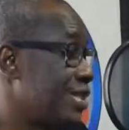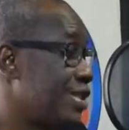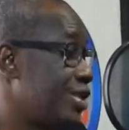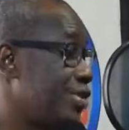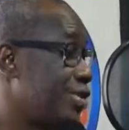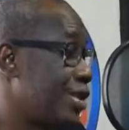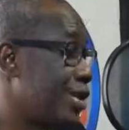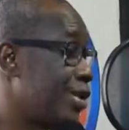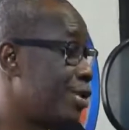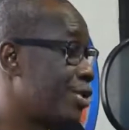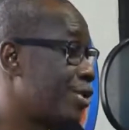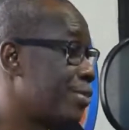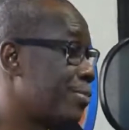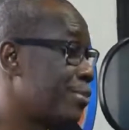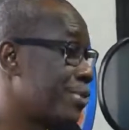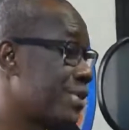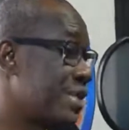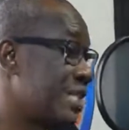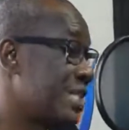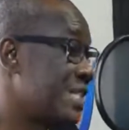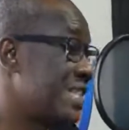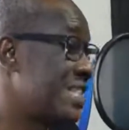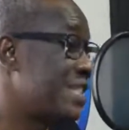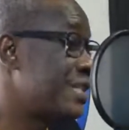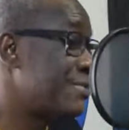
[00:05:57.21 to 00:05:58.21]
You are going to put
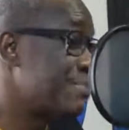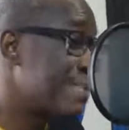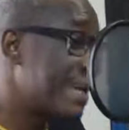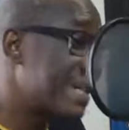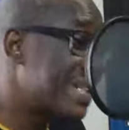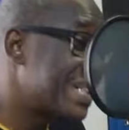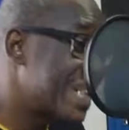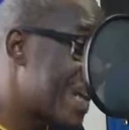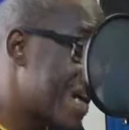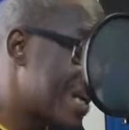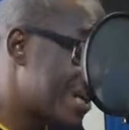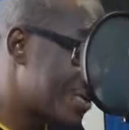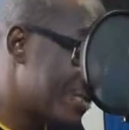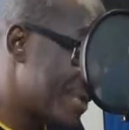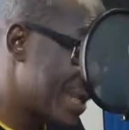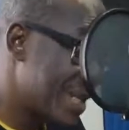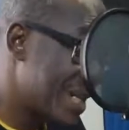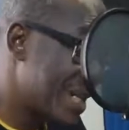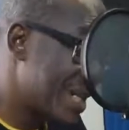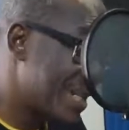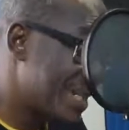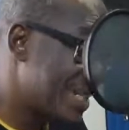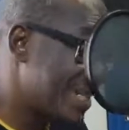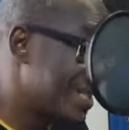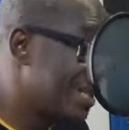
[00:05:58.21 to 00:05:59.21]
in the smart card
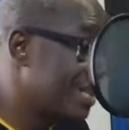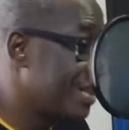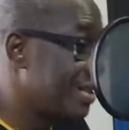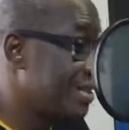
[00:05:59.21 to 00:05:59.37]
readers.